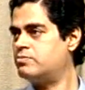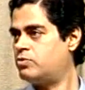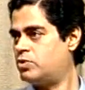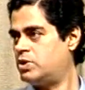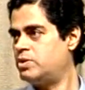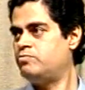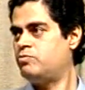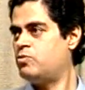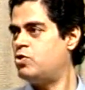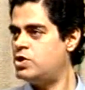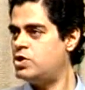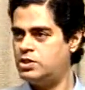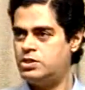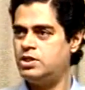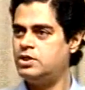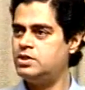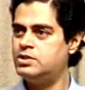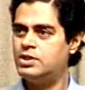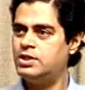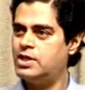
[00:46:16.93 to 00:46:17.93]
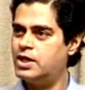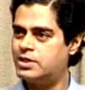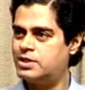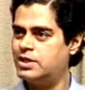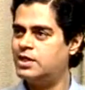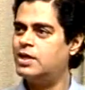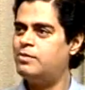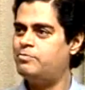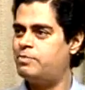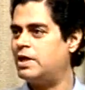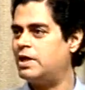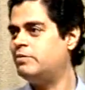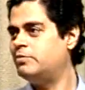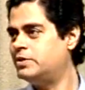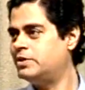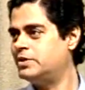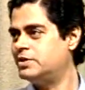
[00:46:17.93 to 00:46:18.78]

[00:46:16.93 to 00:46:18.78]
One thing is electrical parameters.